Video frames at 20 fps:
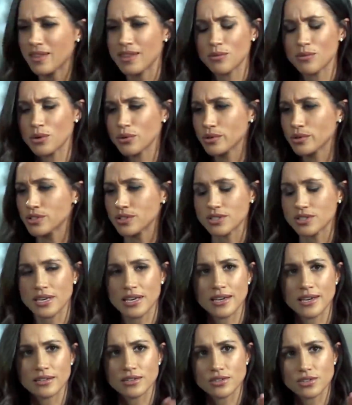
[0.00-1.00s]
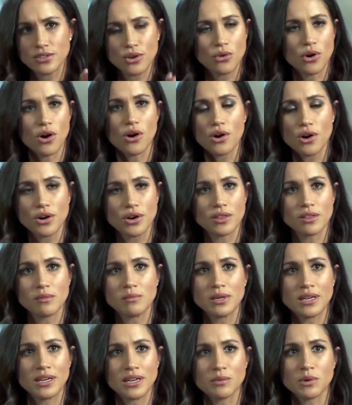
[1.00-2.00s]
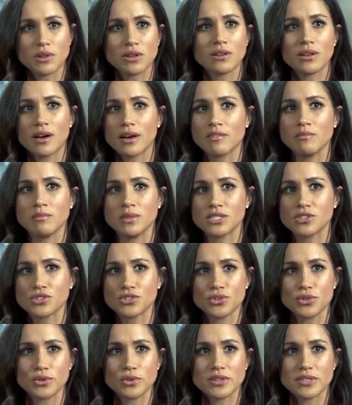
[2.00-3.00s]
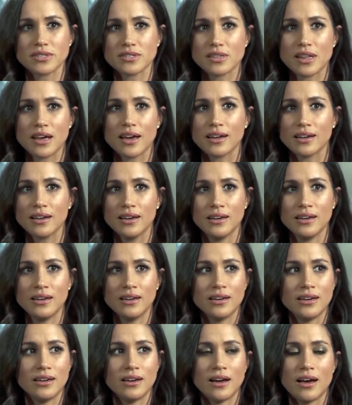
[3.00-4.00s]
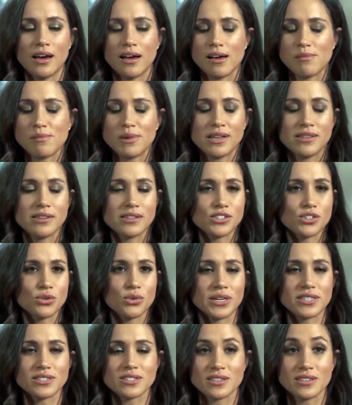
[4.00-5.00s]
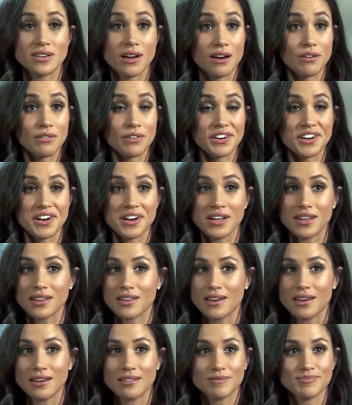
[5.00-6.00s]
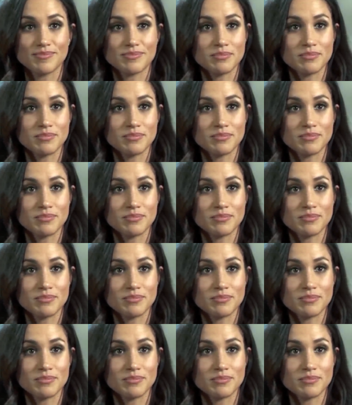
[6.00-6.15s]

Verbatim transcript: many fans may have been shocked at Meghan's outfit, we have to remember that she is no longer a senior working royal,